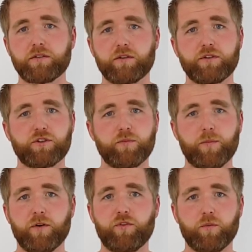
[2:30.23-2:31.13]
So just
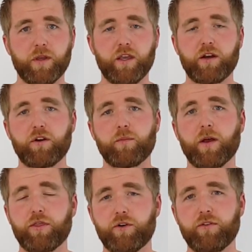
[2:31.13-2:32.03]
remember, if you're a beginner, you're
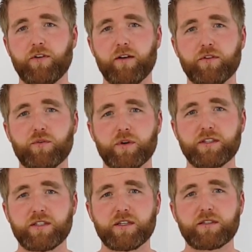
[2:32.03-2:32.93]
about 35 to
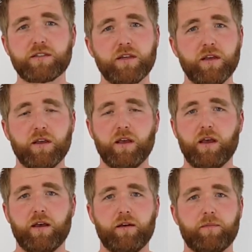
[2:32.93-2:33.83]
26.
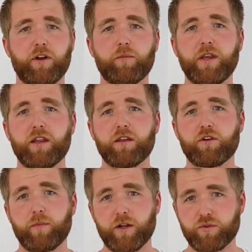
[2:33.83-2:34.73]
Intermediate,
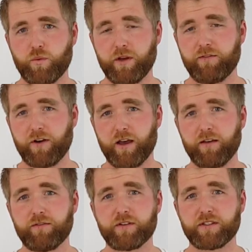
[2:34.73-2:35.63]
you're about
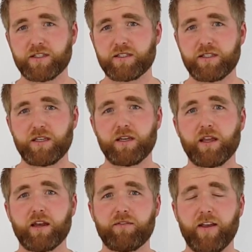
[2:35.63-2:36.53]
25 to 16,
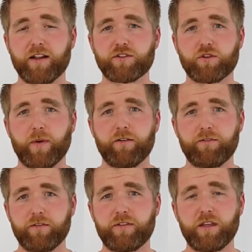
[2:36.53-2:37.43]
and advanced, you're about
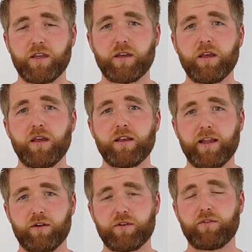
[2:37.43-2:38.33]
15
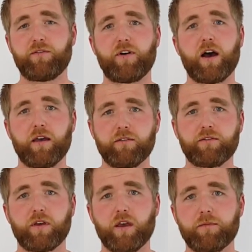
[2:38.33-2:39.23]
down to
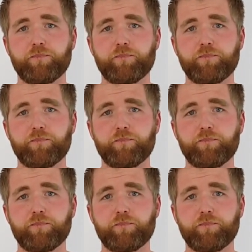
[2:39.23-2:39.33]
5, okay?